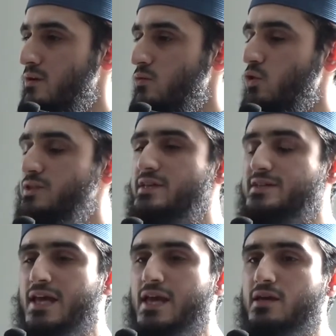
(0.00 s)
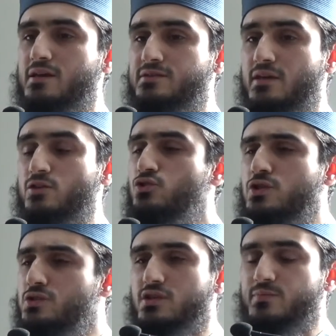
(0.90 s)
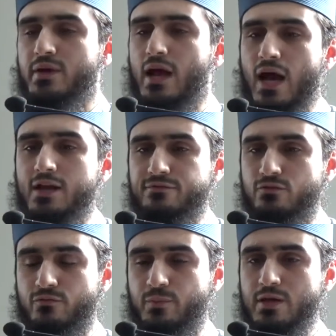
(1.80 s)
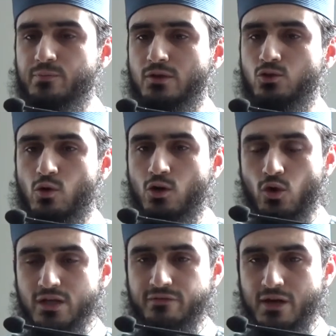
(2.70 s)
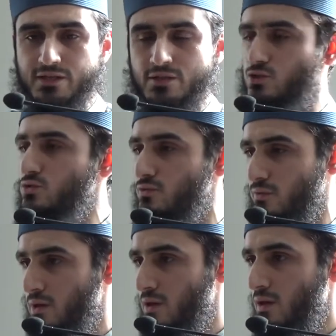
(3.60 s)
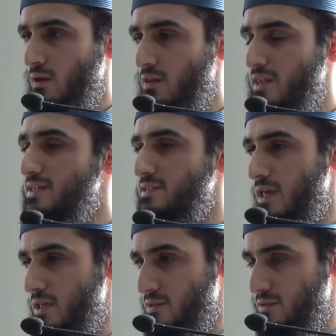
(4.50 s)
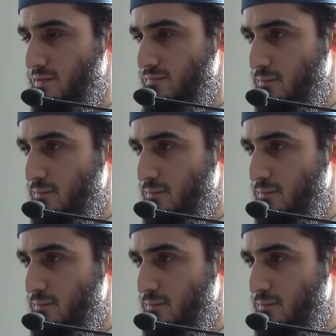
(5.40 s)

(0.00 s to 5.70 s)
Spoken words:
What he's saying is there used to just be a handful of people who were qualified to do these things.